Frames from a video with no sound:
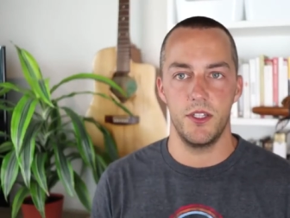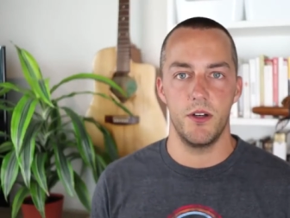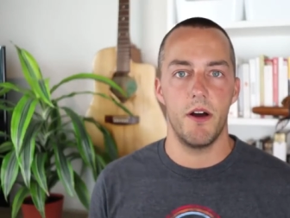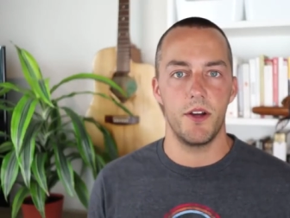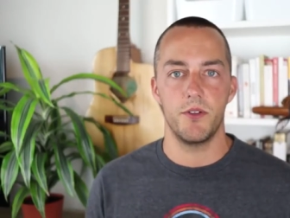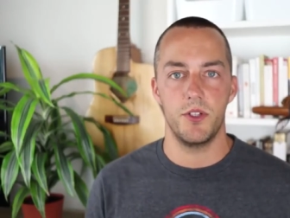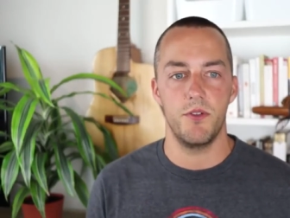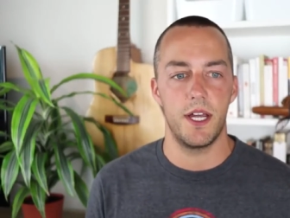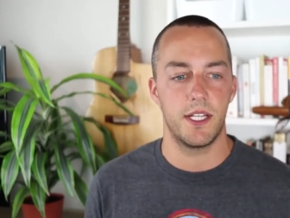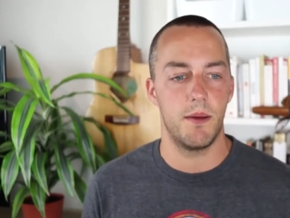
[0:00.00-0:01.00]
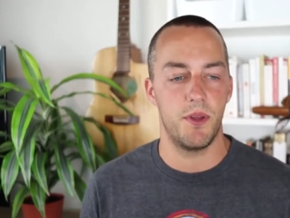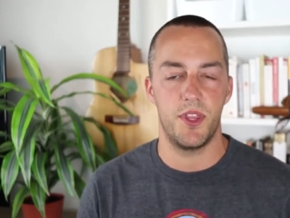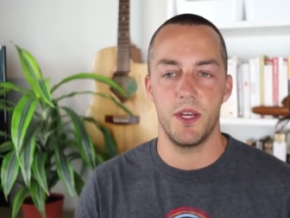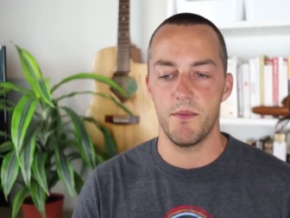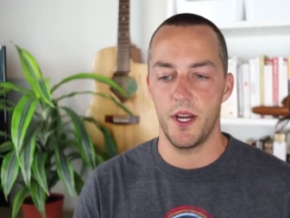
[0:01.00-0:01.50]
You know, I don't do that type of
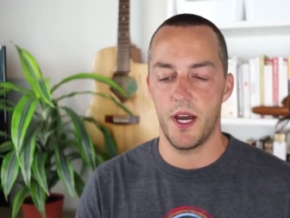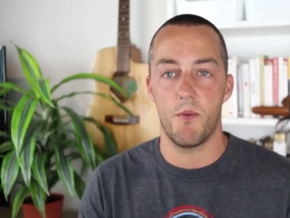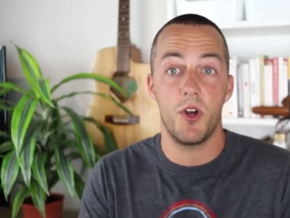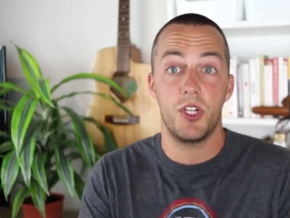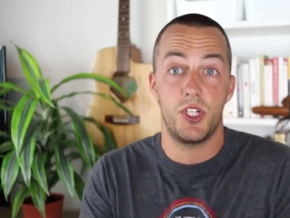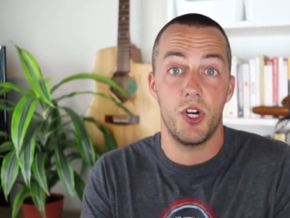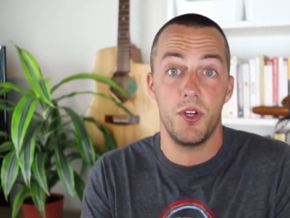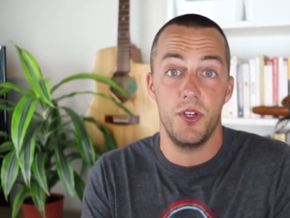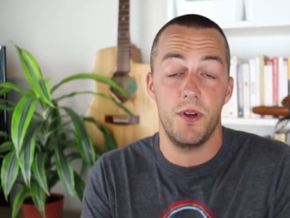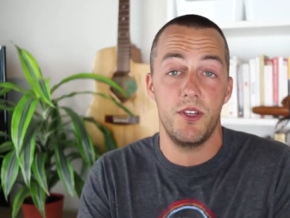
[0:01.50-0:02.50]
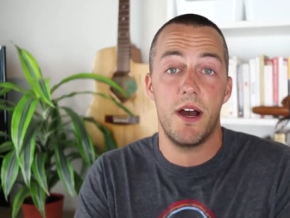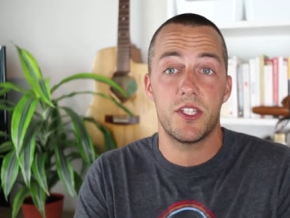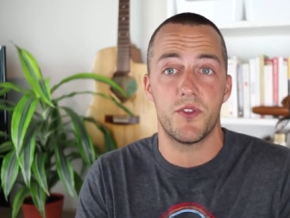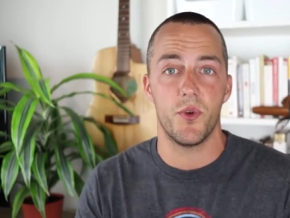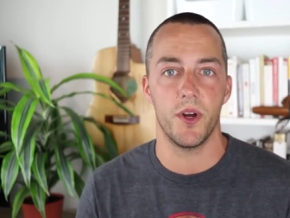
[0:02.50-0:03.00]
thing. But I wanted to show you, and you
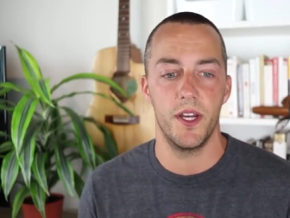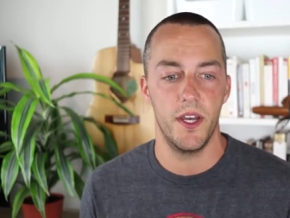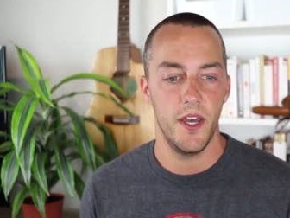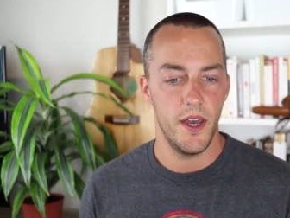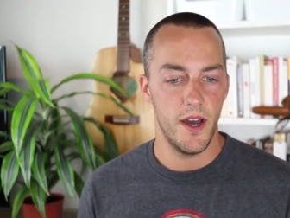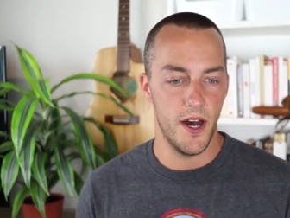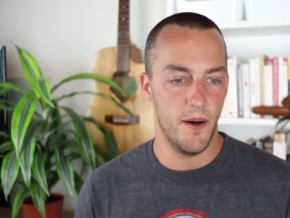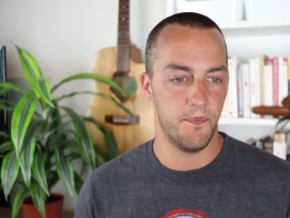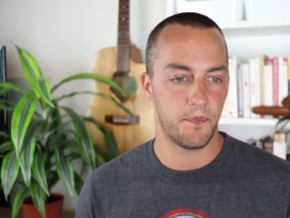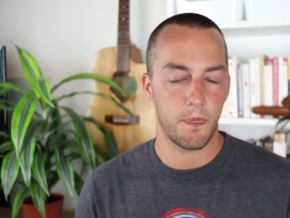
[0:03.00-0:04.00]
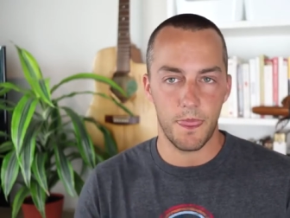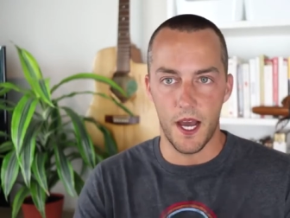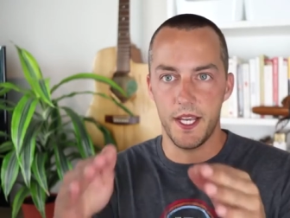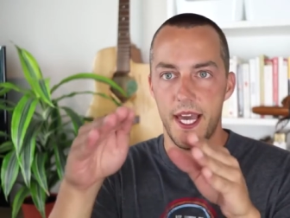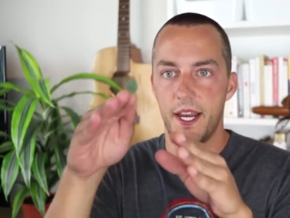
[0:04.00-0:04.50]
asked for it.
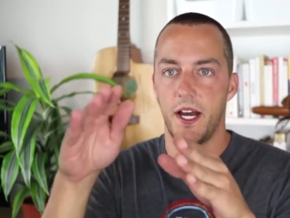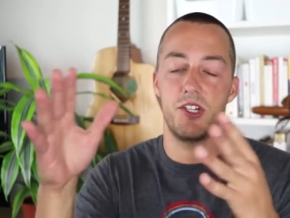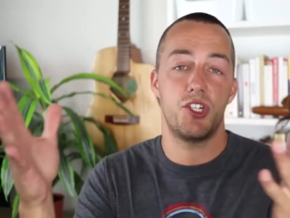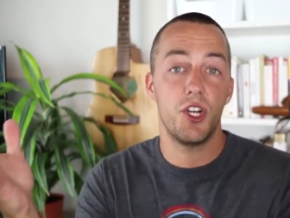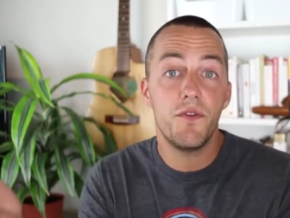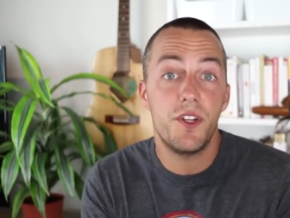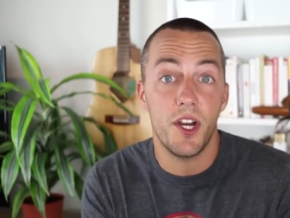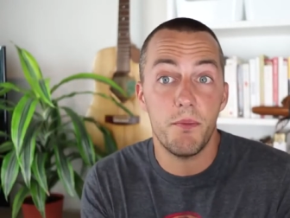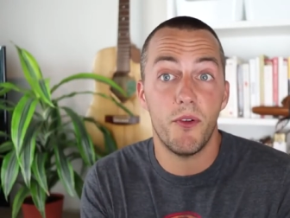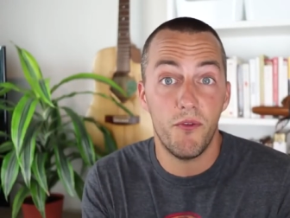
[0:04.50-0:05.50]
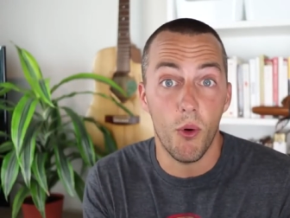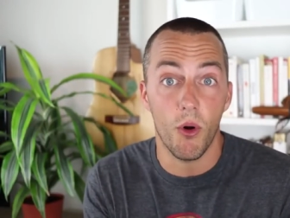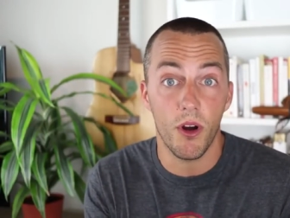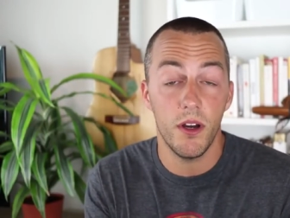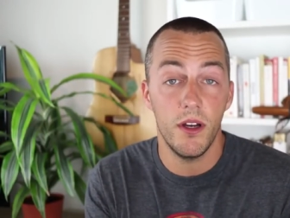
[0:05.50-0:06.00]
Again, I should have done a
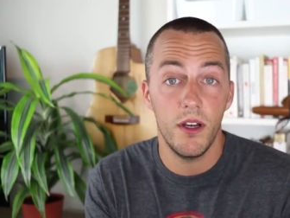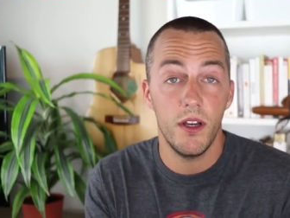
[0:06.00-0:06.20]
before.